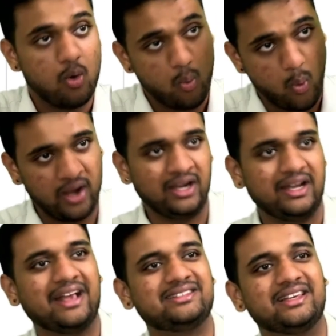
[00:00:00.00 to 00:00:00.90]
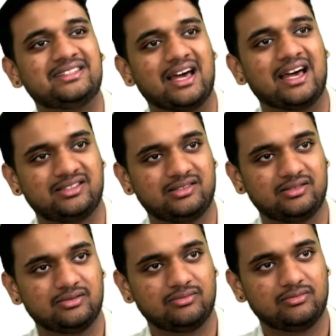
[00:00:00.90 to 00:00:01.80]
One takes 6 hours.
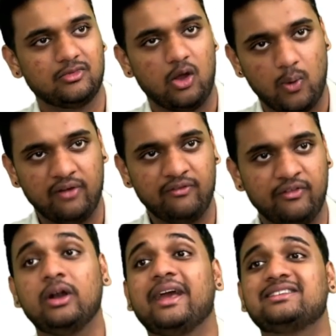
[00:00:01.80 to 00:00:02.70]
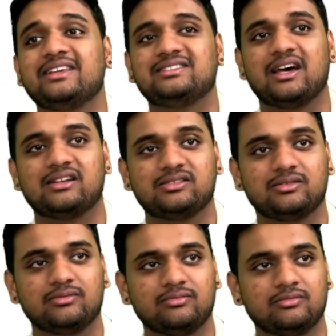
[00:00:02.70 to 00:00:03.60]
One window takes 6 hours
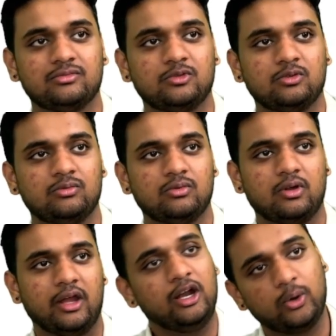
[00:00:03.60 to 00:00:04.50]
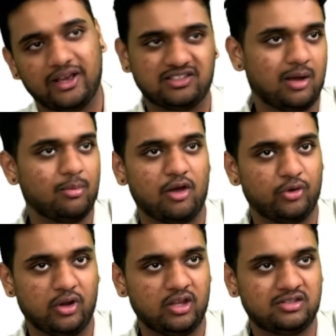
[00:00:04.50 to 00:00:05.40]
into X number of
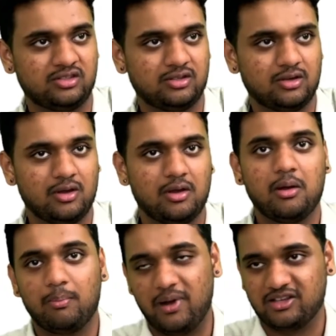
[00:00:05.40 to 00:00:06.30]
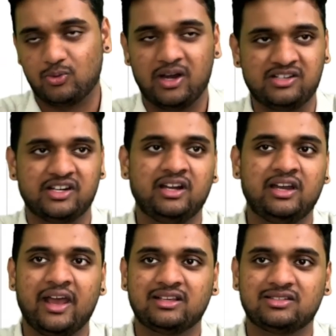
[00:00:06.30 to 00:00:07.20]
units, plus one shed
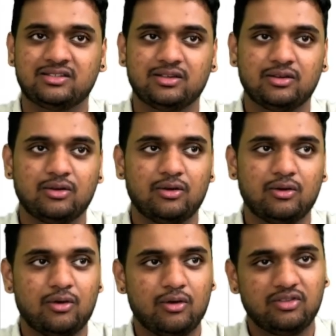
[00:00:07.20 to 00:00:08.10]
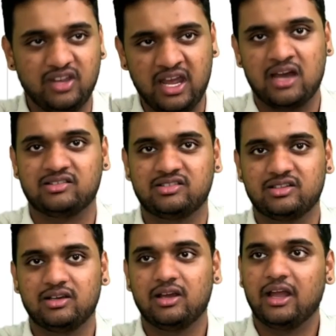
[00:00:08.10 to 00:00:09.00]
takes 3 hours
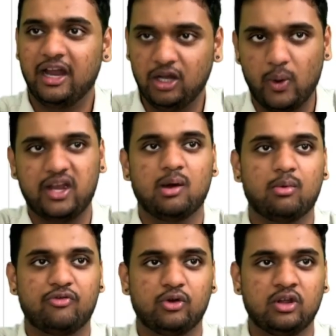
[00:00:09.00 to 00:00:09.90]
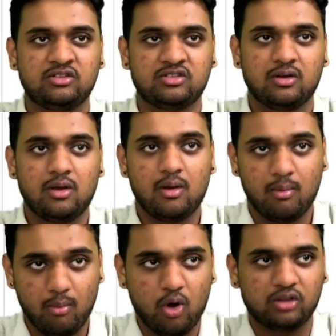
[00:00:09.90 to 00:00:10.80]
into Y number of units.
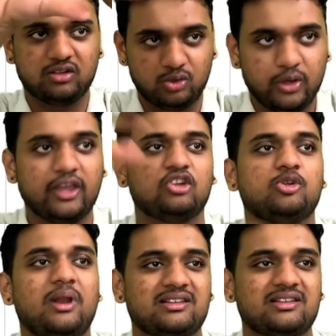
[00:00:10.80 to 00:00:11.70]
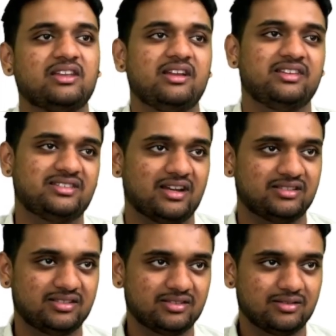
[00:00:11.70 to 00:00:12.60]
Both together should be less than 36
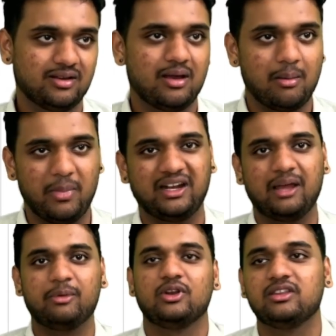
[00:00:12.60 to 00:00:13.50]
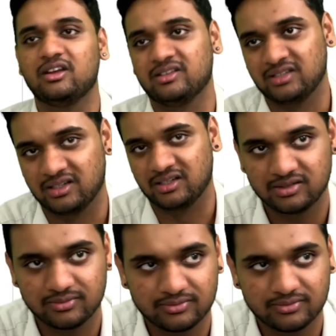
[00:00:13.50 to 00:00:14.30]
hours. My time is only 36 hours.